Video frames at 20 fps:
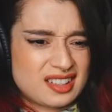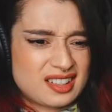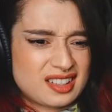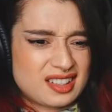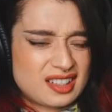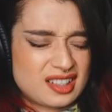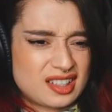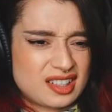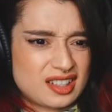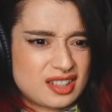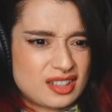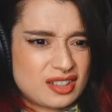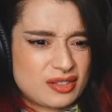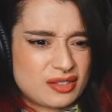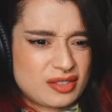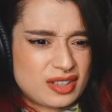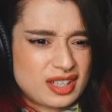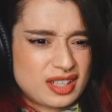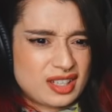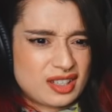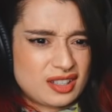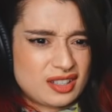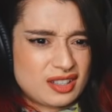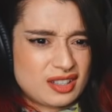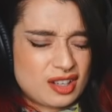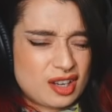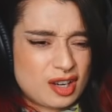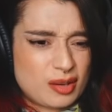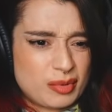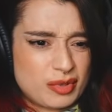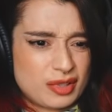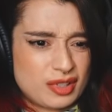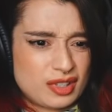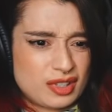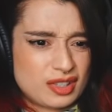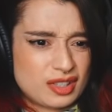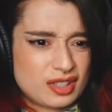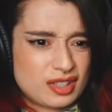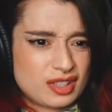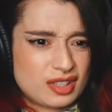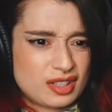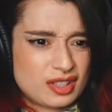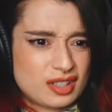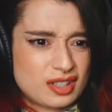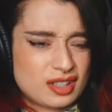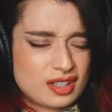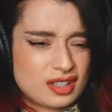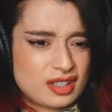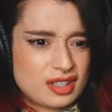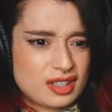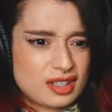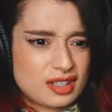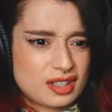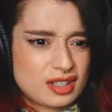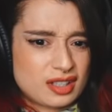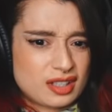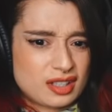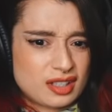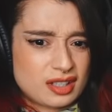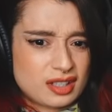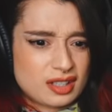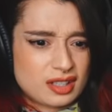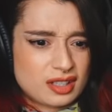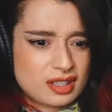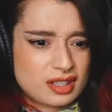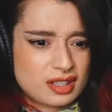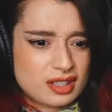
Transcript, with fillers: No. Regular card. They're still